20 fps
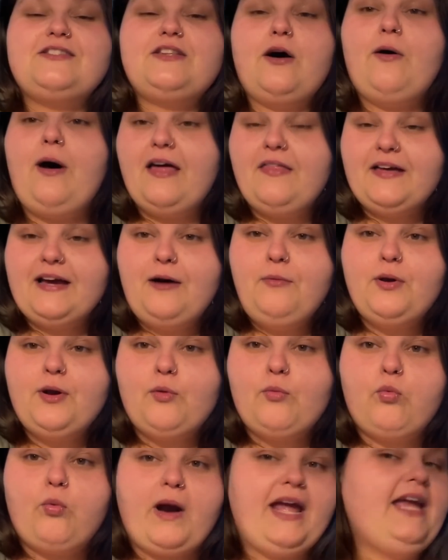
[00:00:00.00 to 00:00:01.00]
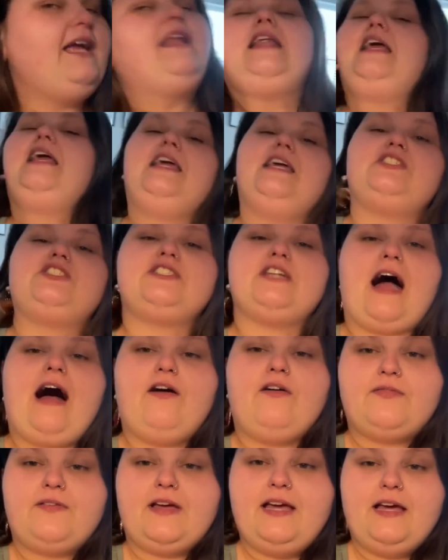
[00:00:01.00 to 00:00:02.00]
So I think I want to rate each
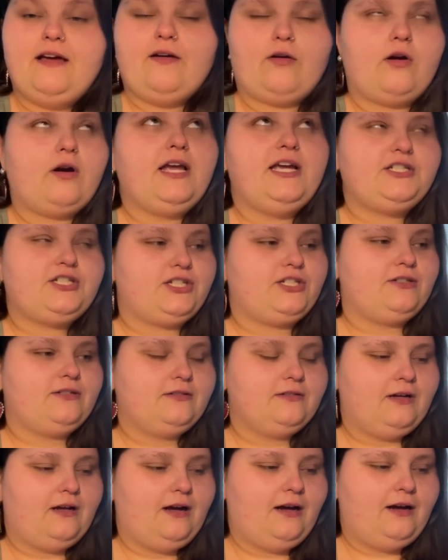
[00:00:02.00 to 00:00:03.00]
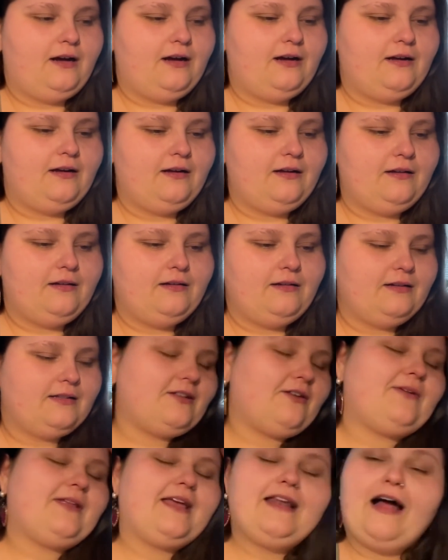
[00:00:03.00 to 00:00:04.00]
outfit or each, uh, it's
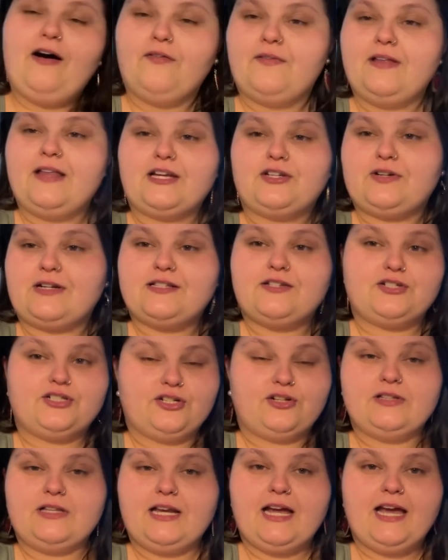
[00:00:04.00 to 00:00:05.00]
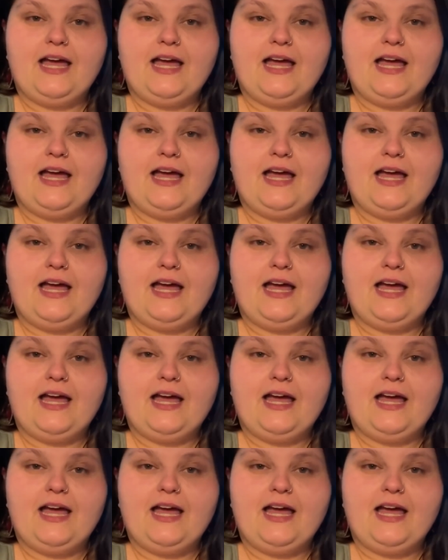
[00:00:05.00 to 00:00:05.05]
not really an outfit, like dress or shirt that I